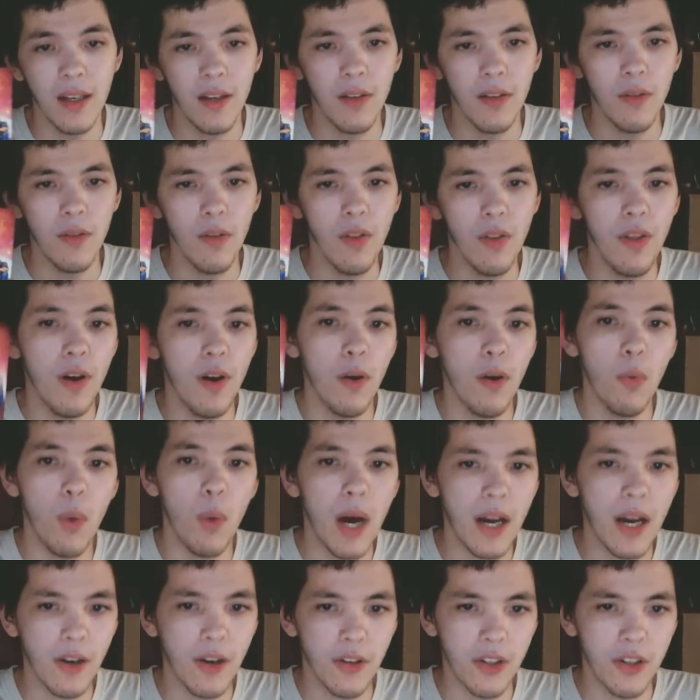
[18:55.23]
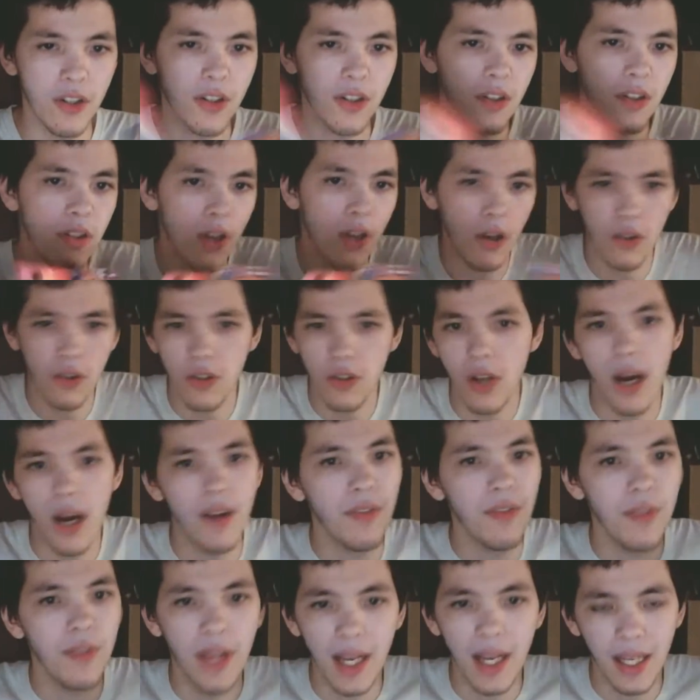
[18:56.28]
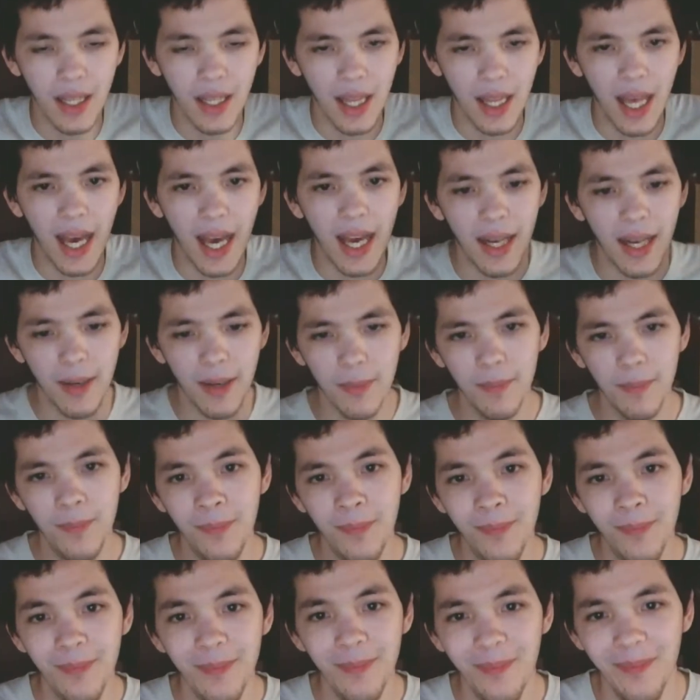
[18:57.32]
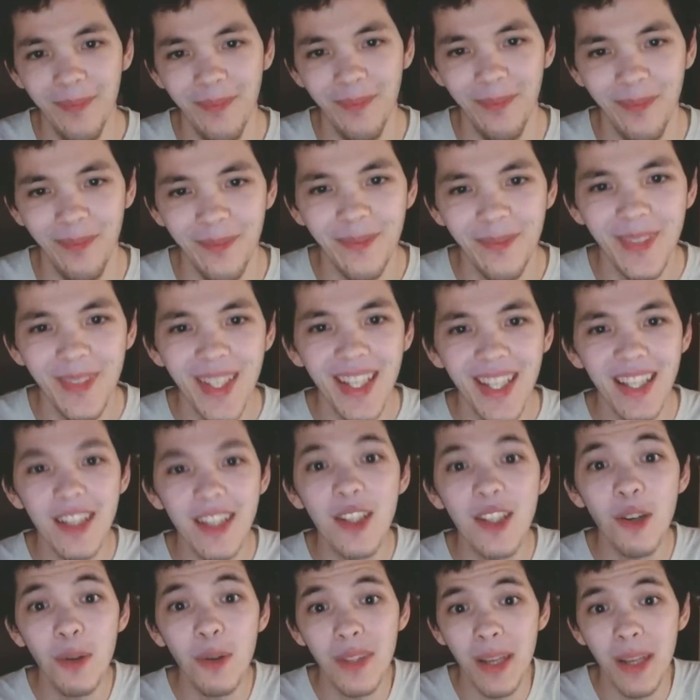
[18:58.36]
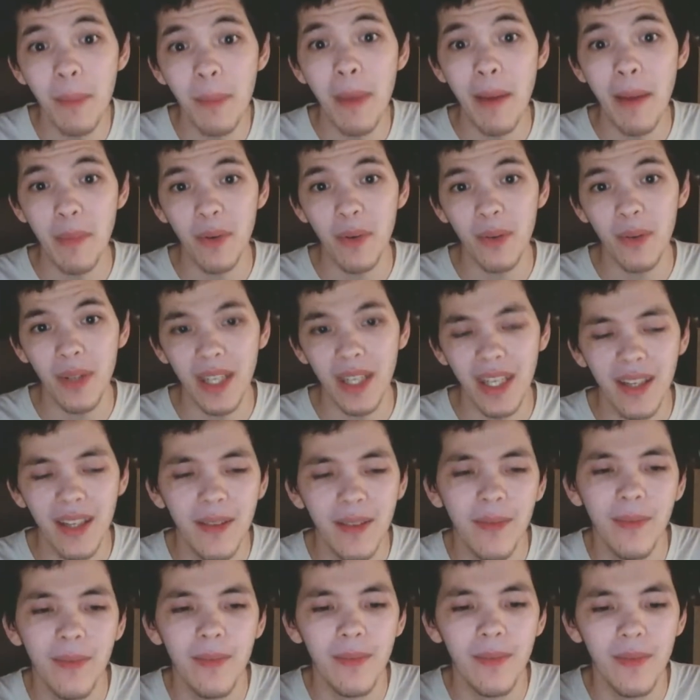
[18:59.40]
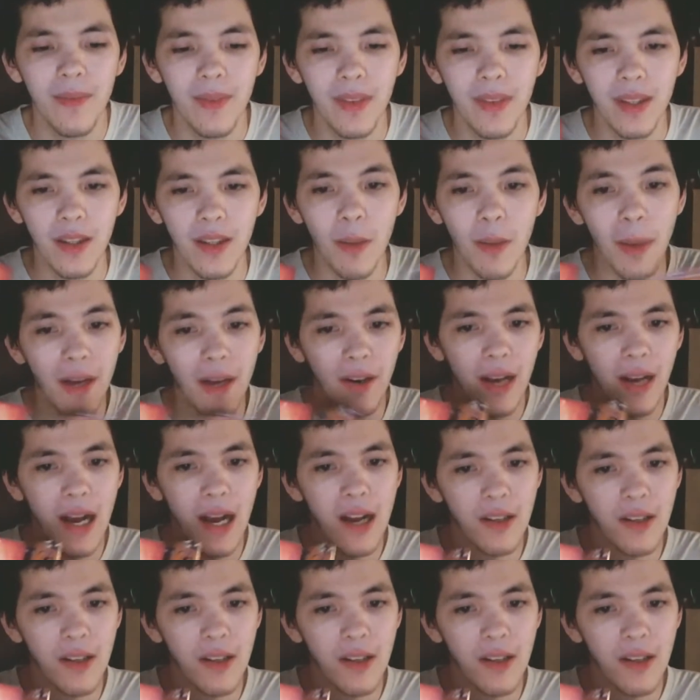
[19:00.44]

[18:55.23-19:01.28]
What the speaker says: though water just starts off like that due to memory, no matter how